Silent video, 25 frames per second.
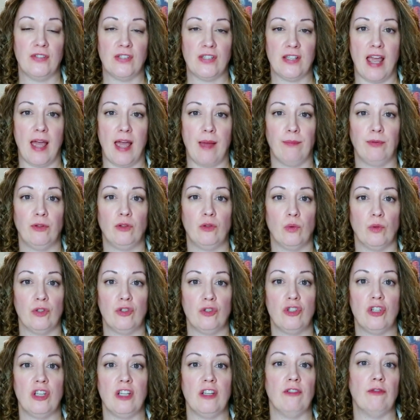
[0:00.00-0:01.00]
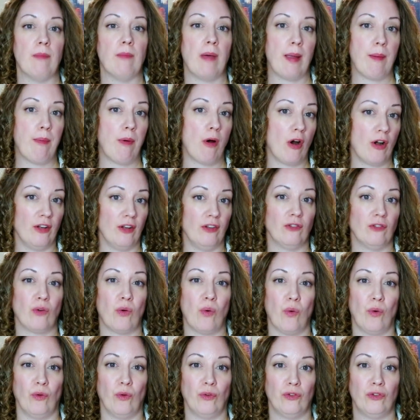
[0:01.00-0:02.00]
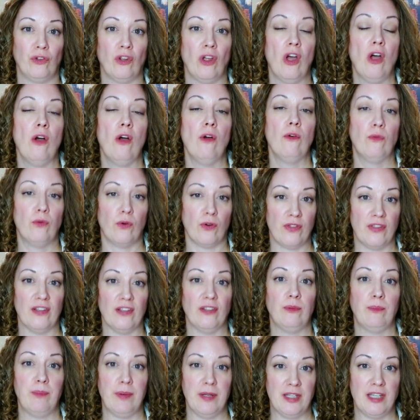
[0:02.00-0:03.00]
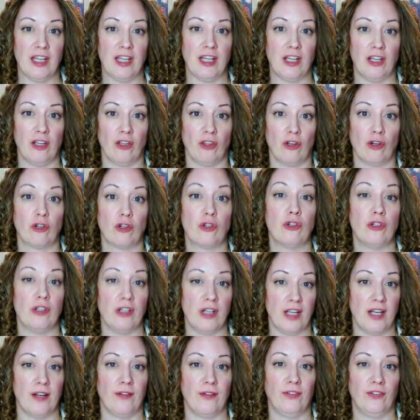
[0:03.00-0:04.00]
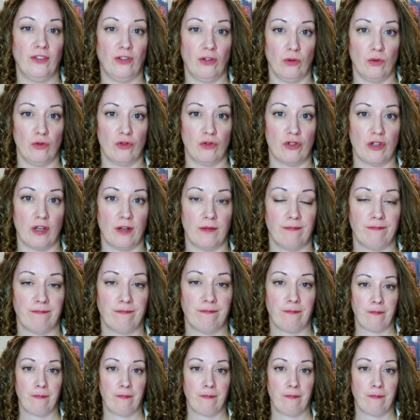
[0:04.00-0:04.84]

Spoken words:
steps to achieve my party's goals for this particular creative solution.